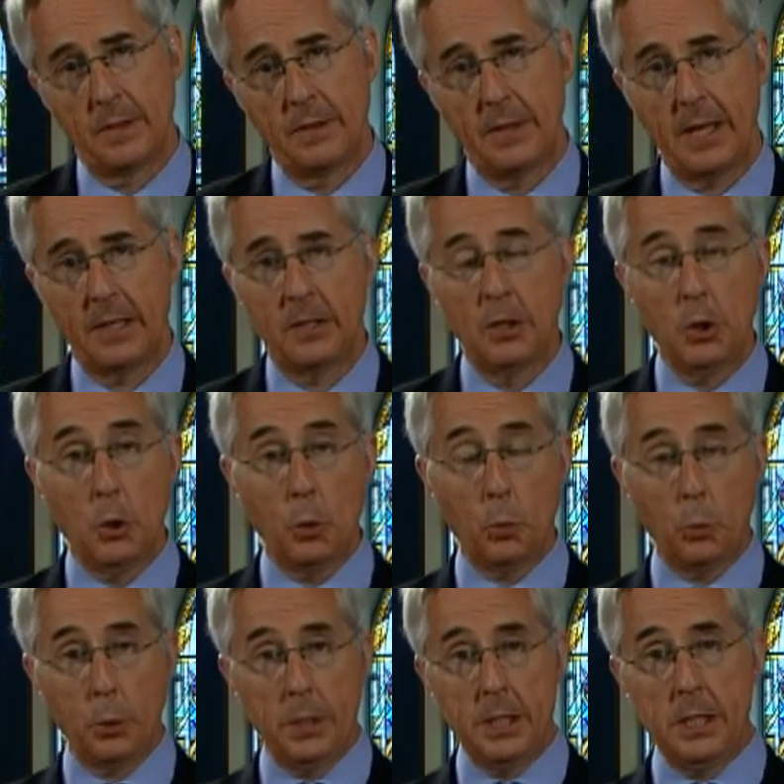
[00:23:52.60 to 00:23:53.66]
that
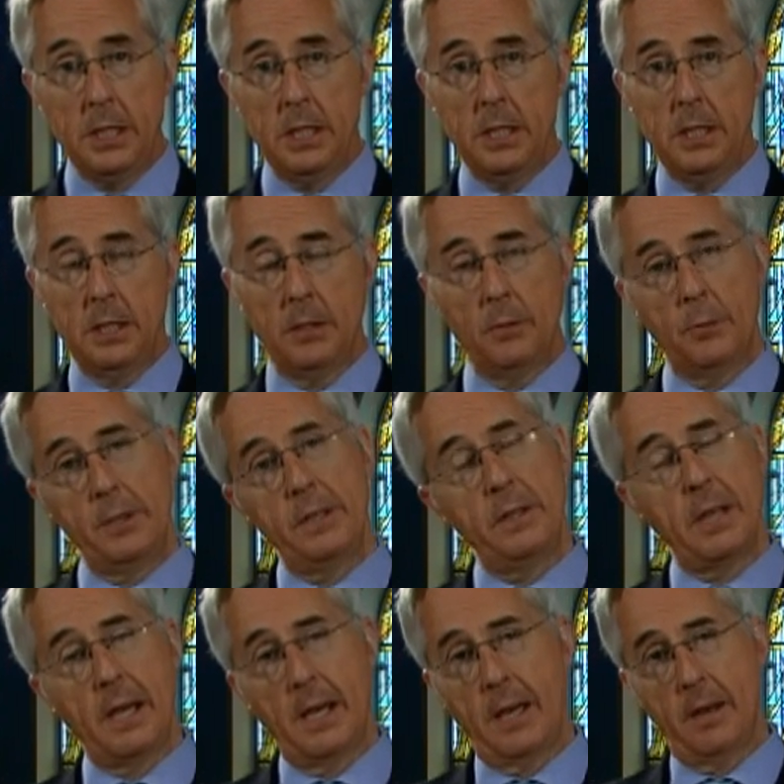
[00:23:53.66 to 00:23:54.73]
we, we
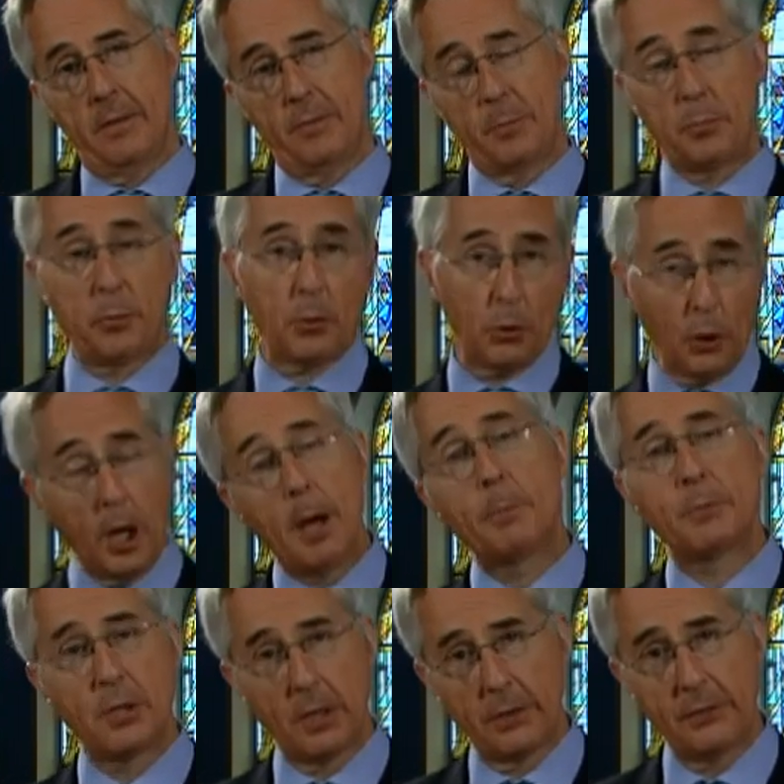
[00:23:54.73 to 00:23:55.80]
have
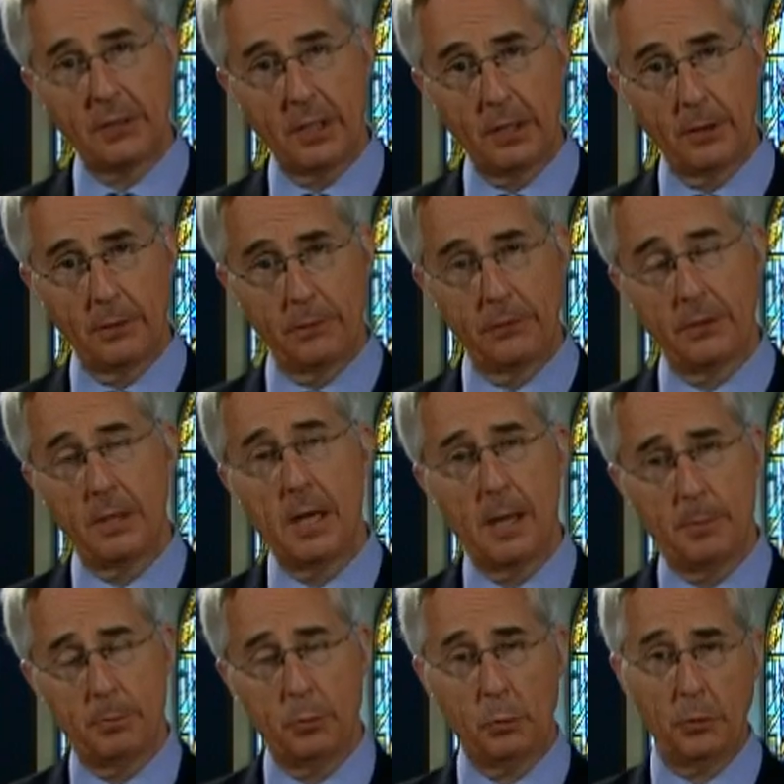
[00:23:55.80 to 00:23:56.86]
propped ourselves
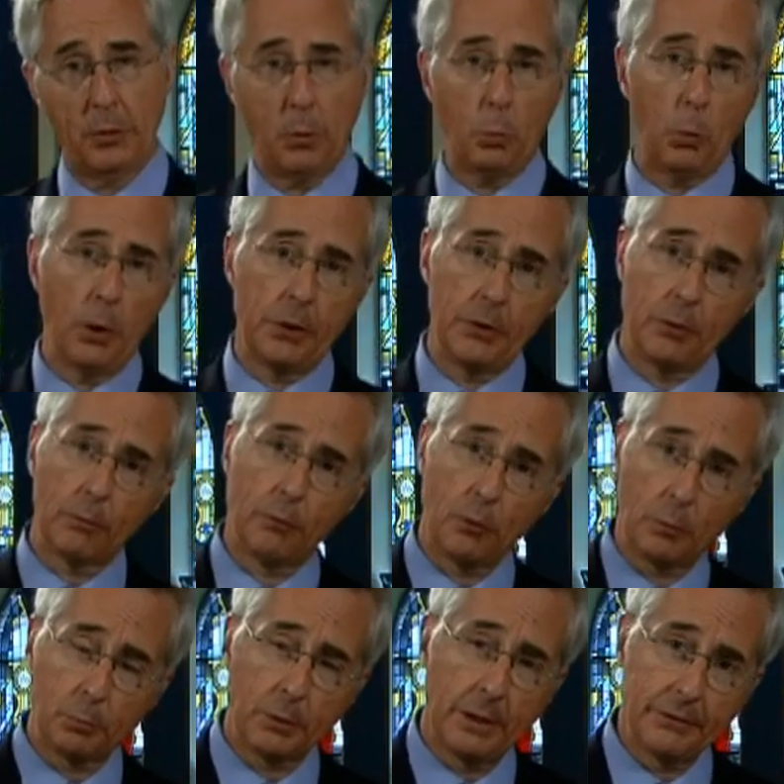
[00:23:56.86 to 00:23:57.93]
up with a
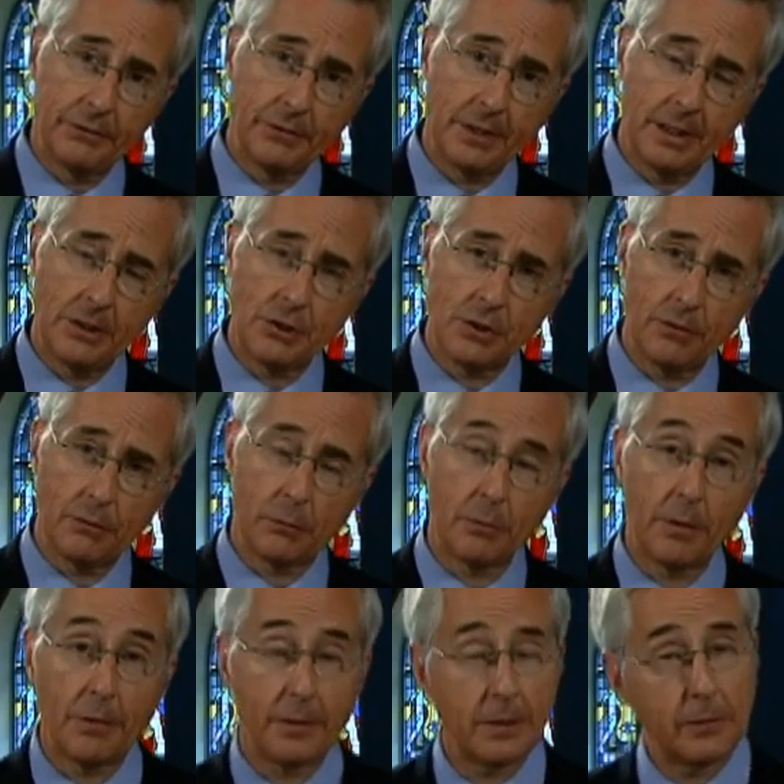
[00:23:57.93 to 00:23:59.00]
wonderful presentation through
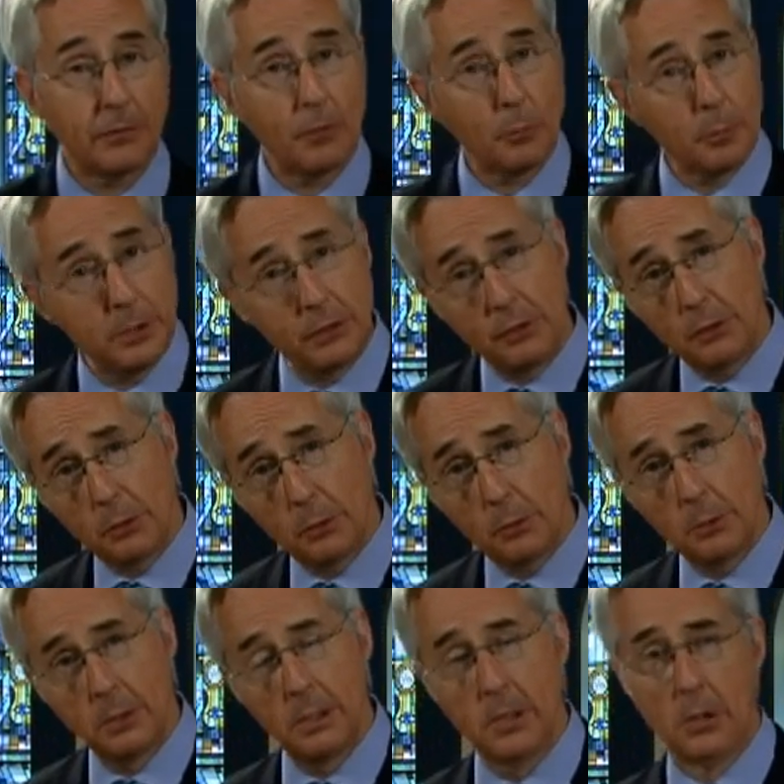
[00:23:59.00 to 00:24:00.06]
the things that we
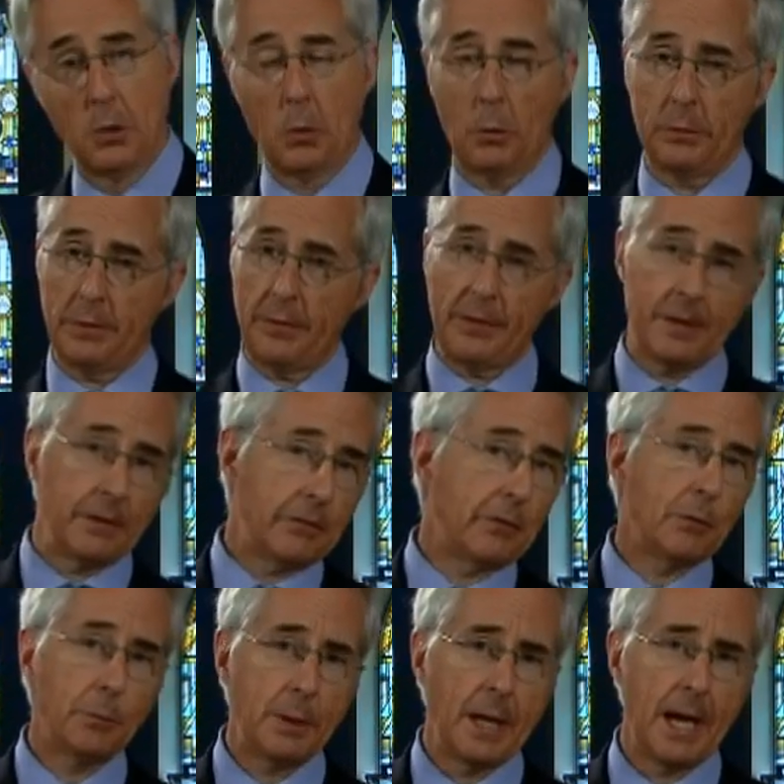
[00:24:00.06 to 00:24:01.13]
do or the things
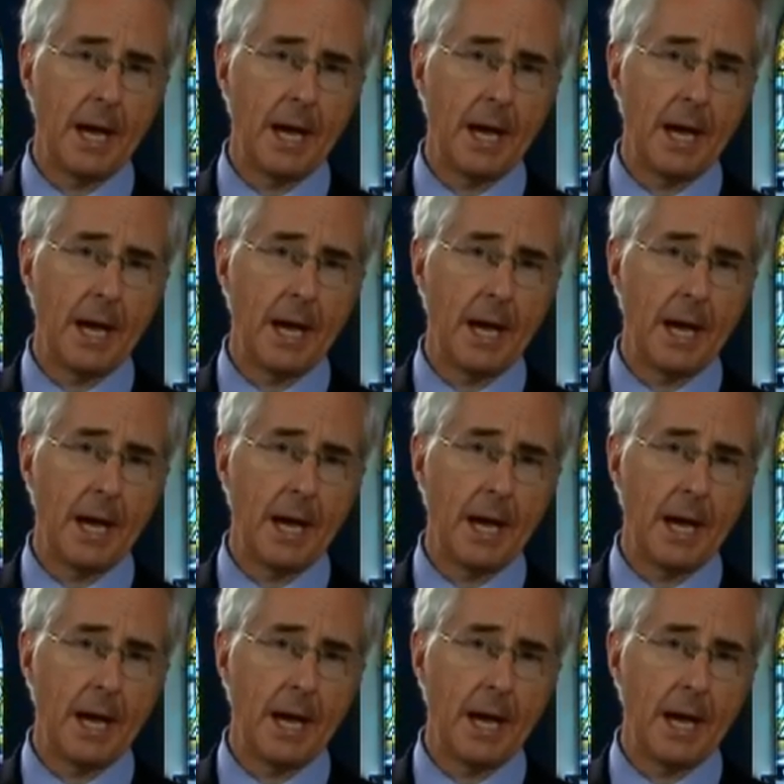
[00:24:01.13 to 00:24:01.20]
that we